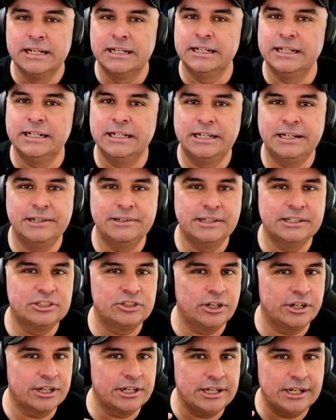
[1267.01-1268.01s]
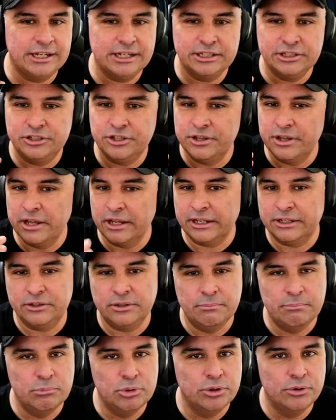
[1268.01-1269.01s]
They started getting into the
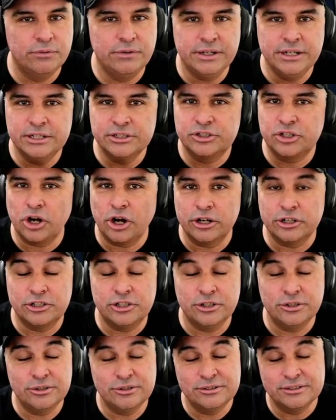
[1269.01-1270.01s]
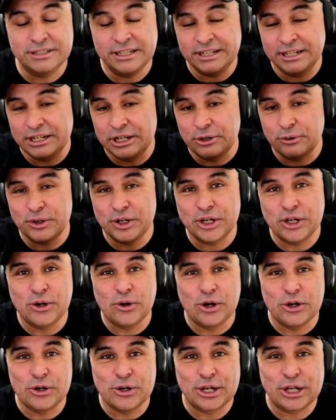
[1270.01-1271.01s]
movies, cartoons, and here you
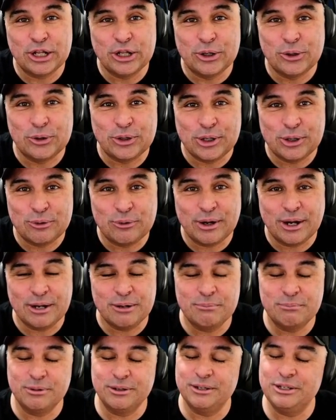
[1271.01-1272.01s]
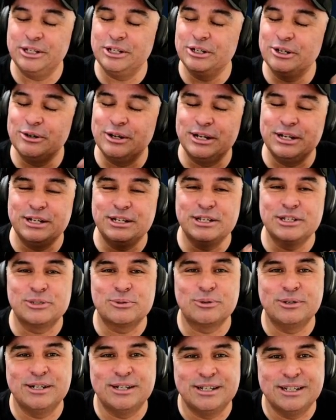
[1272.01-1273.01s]
go on Nickelodeon, right? But you know, it is
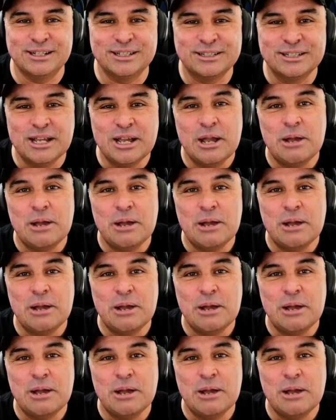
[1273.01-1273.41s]
what it is.